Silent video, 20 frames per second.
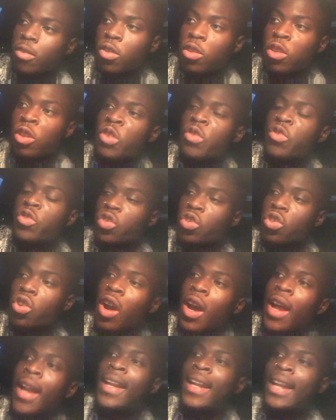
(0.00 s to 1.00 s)
you've just
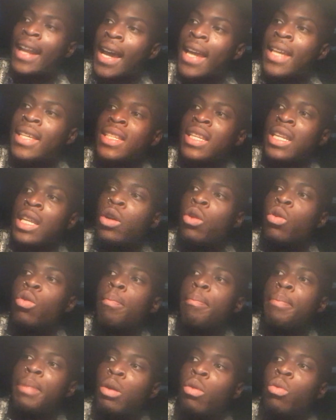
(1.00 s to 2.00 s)
got a nice
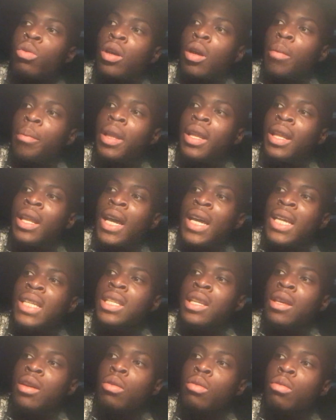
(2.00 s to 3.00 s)
little build up, a nice
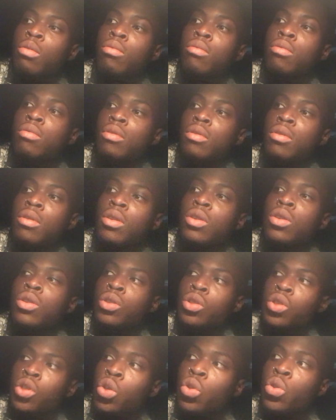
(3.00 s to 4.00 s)
little
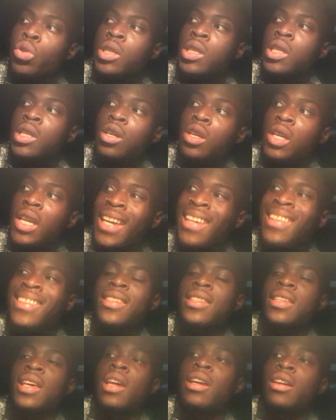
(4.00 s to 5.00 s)
juicy
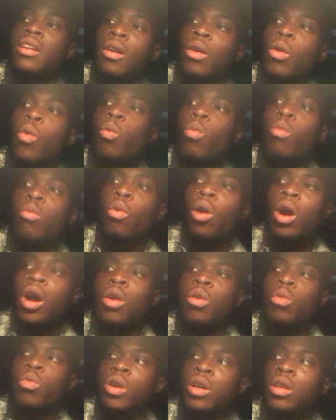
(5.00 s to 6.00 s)
insight on
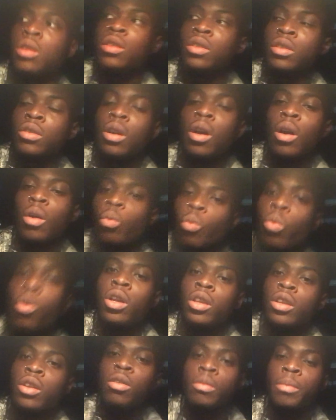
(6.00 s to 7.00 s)
Wagwan and
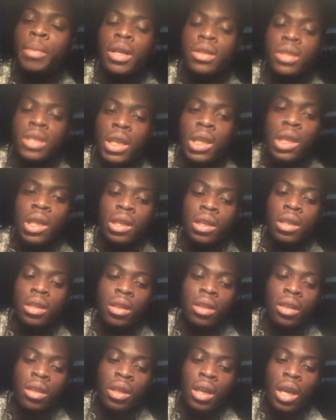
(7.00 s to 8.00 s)
what you're about to hear
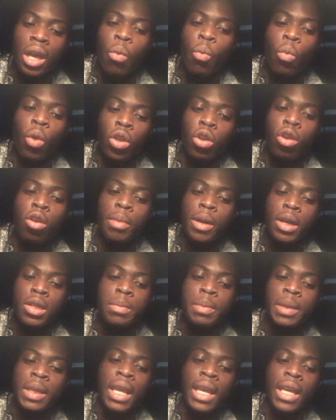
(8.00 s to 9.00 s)
and what you're about
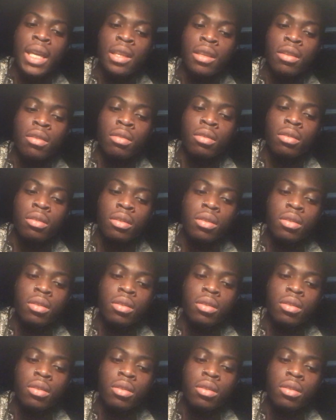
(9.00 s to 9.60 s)
to be letting on.